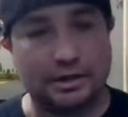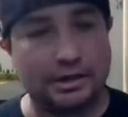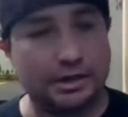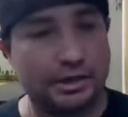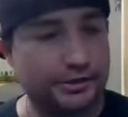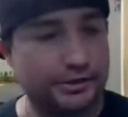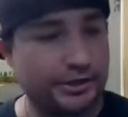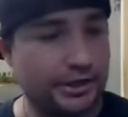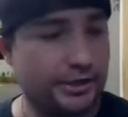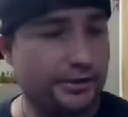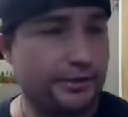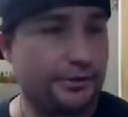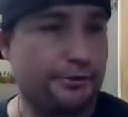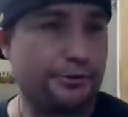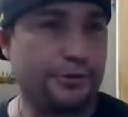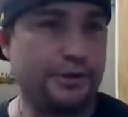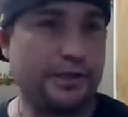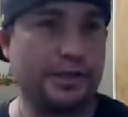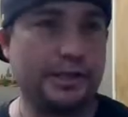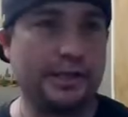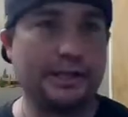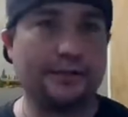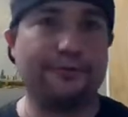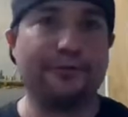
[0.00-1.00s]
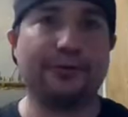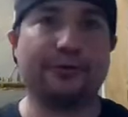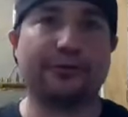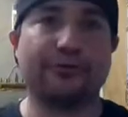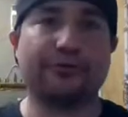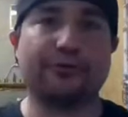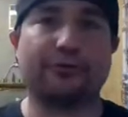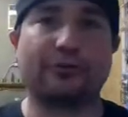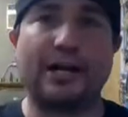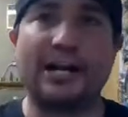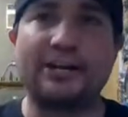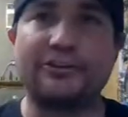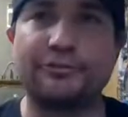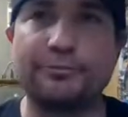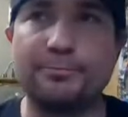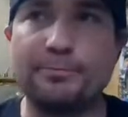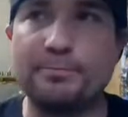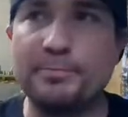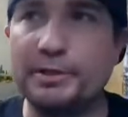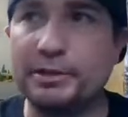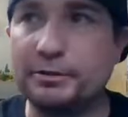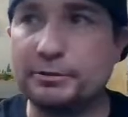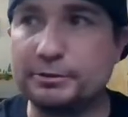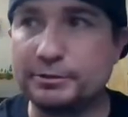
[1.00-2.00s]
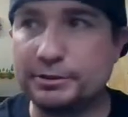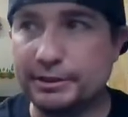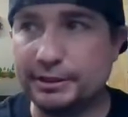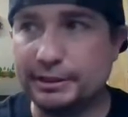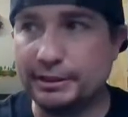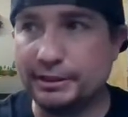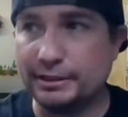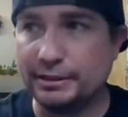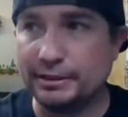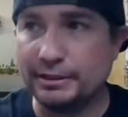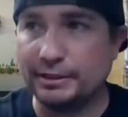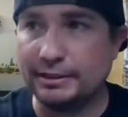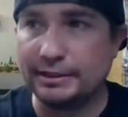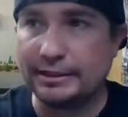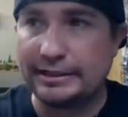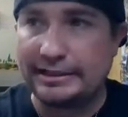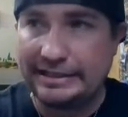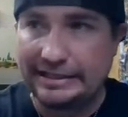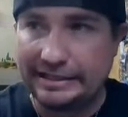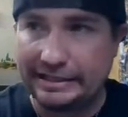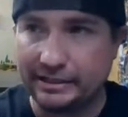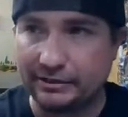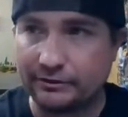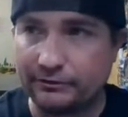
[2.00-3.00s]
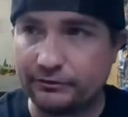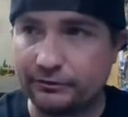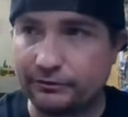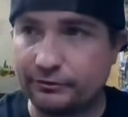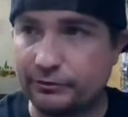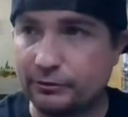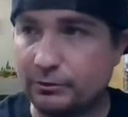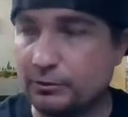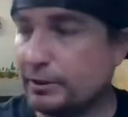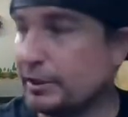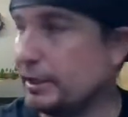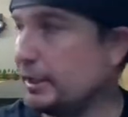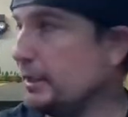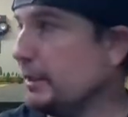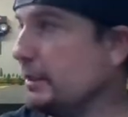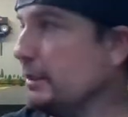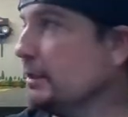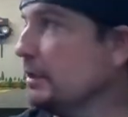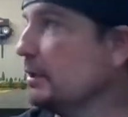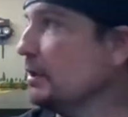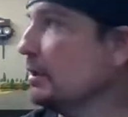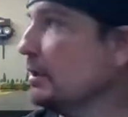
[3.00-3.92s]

another thing, if you're scratch building kits, okay,